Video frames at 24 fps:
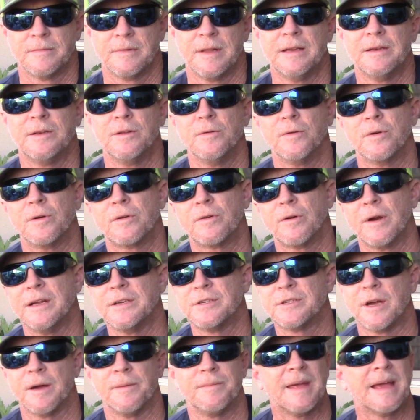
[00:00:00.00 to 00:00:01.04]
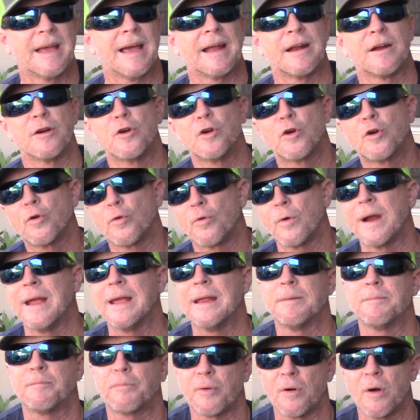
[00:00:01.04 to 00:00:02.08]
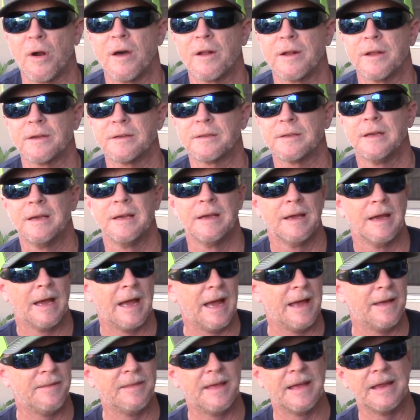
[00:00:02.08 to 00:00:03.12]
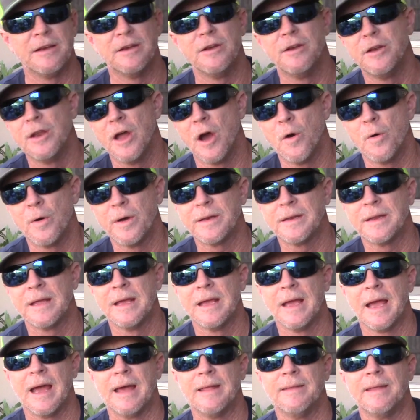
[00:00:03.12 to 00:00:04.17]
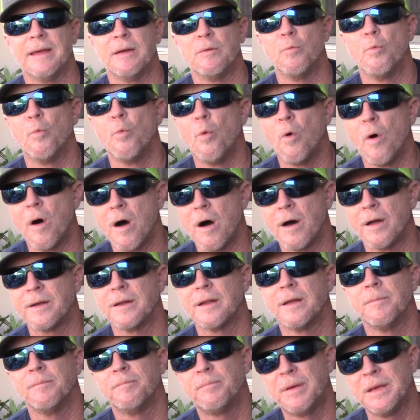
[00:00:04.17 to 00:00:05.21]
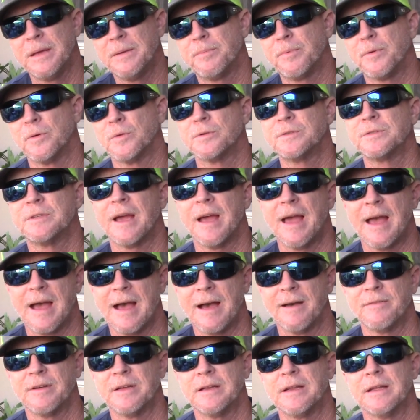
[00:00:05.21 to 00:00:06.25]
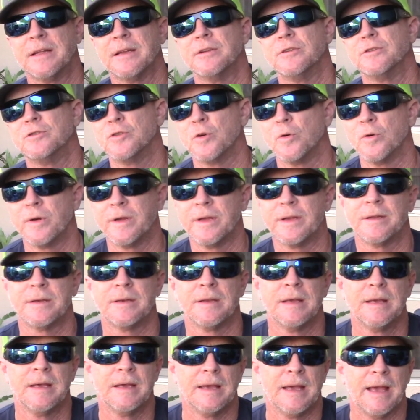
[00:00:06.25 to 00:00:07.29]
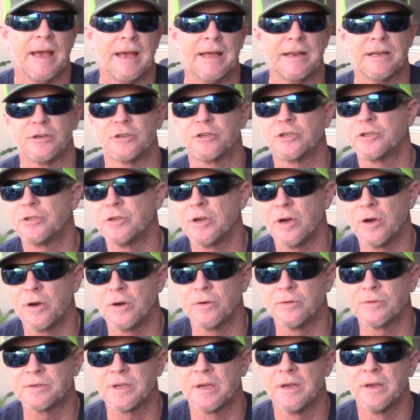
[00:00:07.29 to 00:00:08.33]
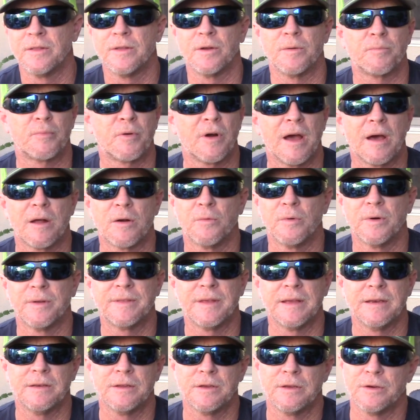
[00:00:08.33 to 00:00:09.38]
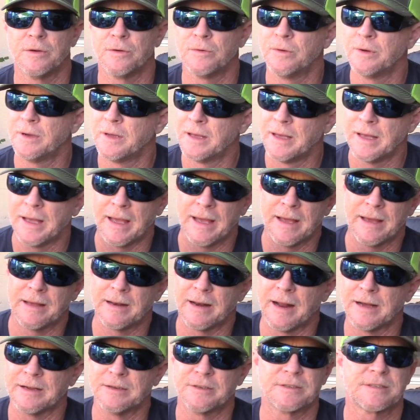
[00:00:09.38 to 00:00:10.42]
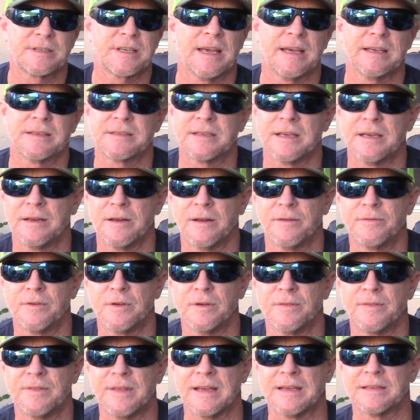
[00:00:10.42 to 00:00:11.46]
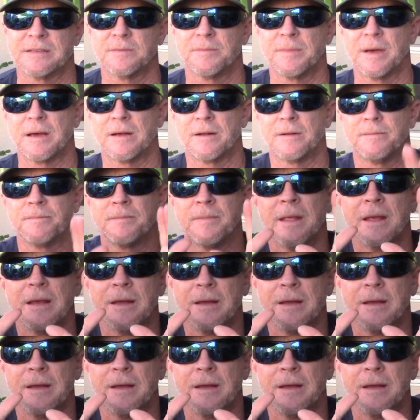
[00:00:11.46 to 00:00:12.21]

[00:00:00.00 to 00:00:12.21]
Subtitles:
They do a great job. They got a great product, and they know it, and they want people to have it and enjoy it, and it shows. They're proud of what they do, and I just can't say enough good things about them.